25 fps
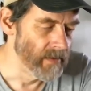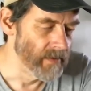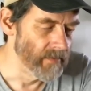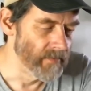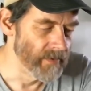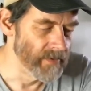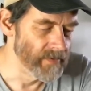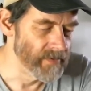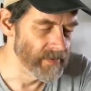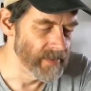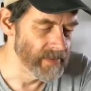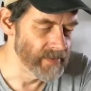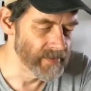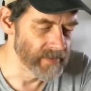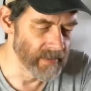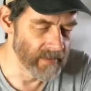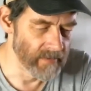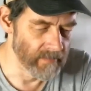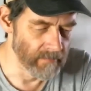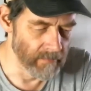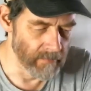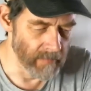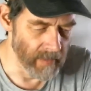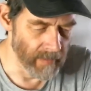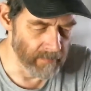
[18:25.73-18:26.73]
This is
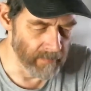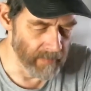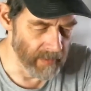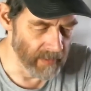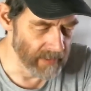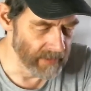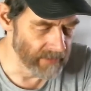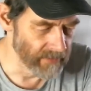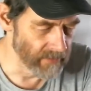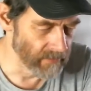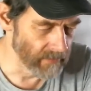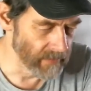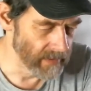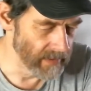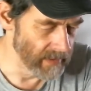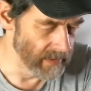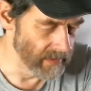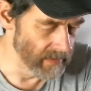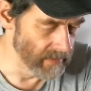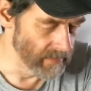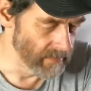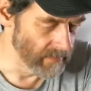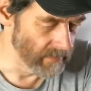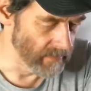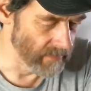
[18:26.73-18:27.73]
a military,
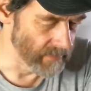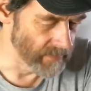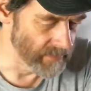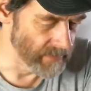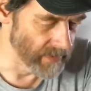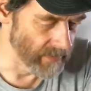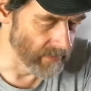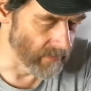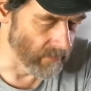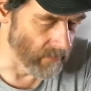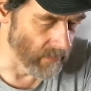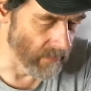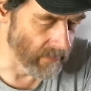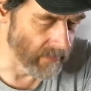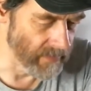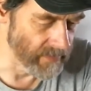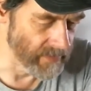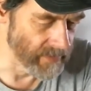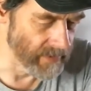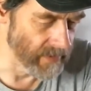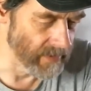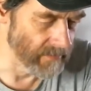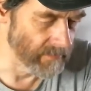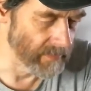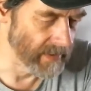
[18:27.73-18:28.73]
you can see the rockets
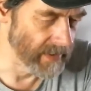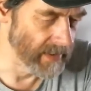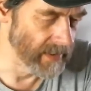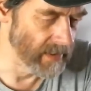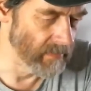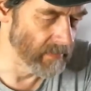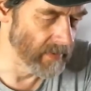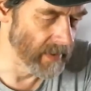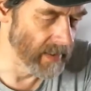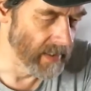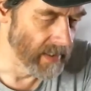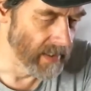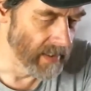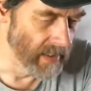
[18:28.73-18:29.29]
here, but anyway,